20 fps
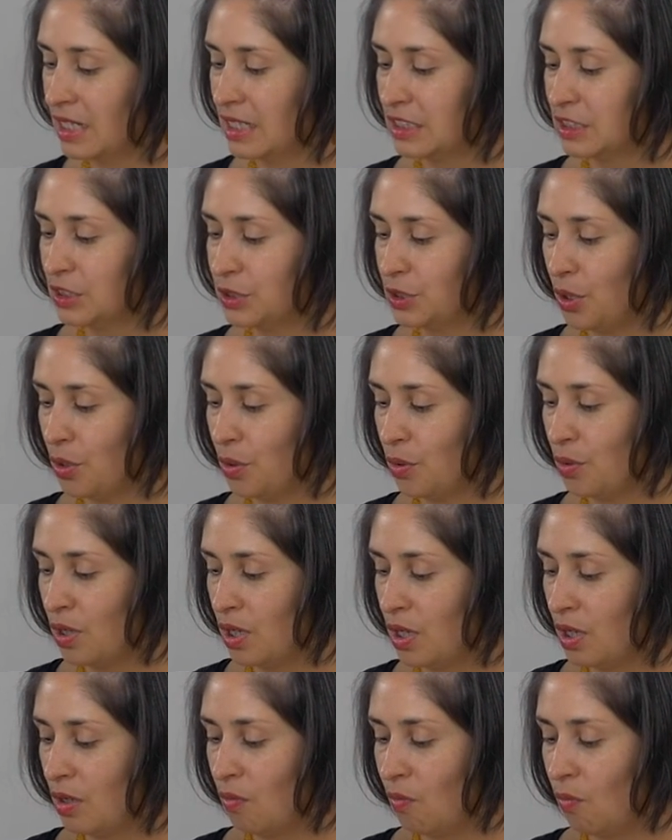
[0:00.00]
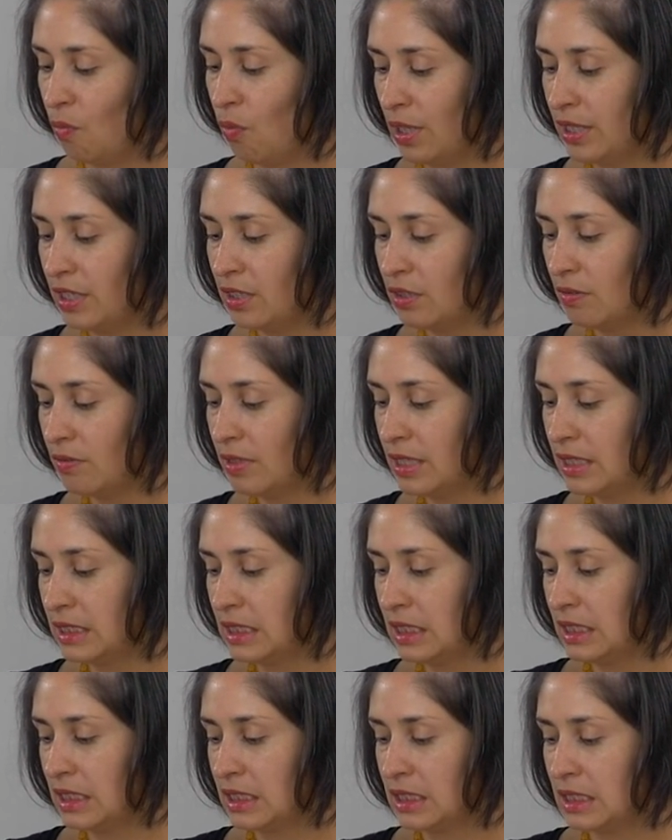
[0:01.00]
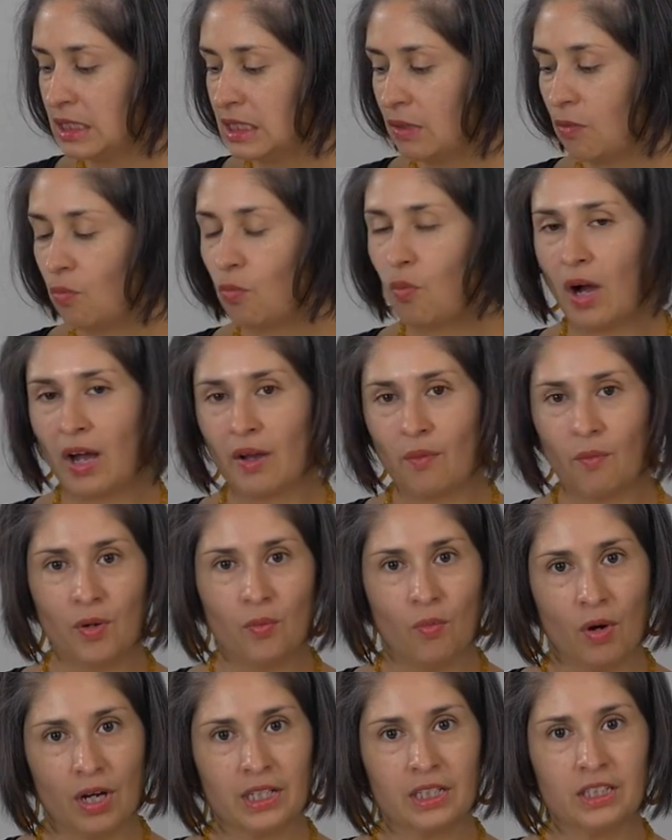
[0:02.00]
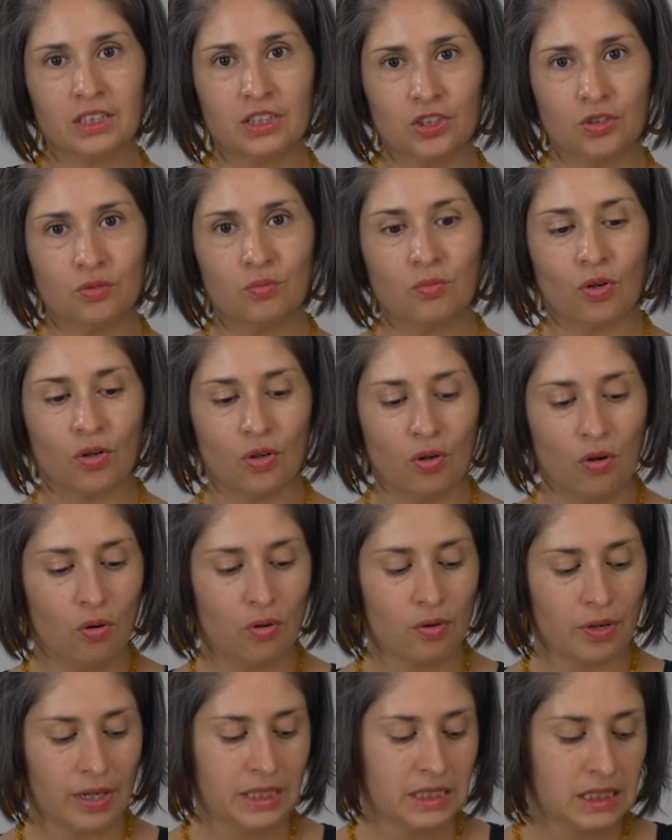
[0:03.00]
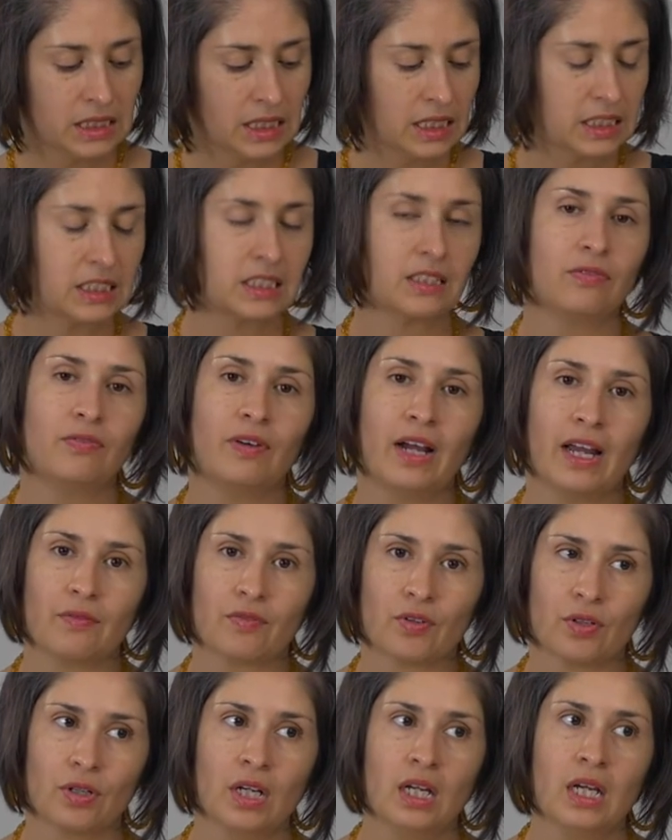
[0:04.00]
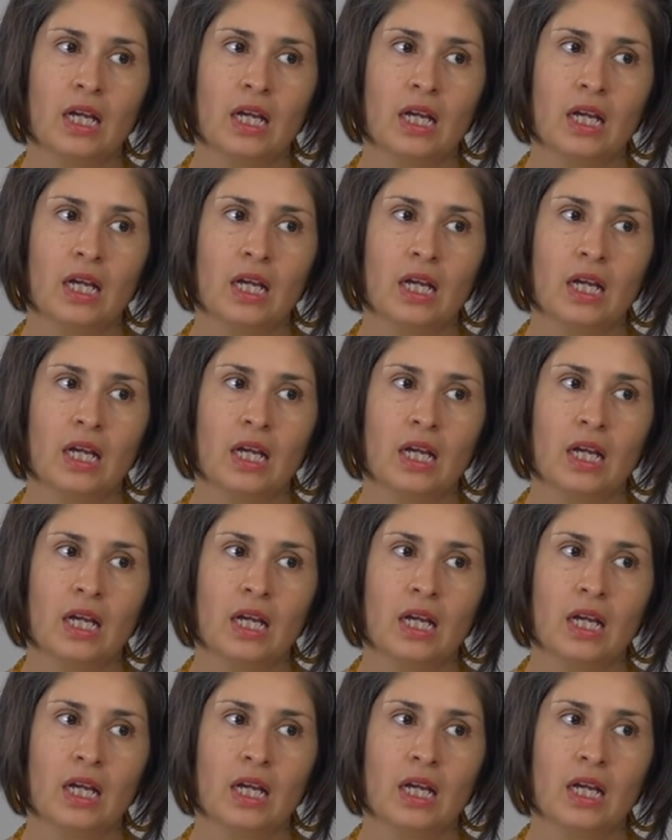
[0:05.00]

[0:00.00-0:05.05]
So one of the reasons why we want to consume more whole grains is the fiber.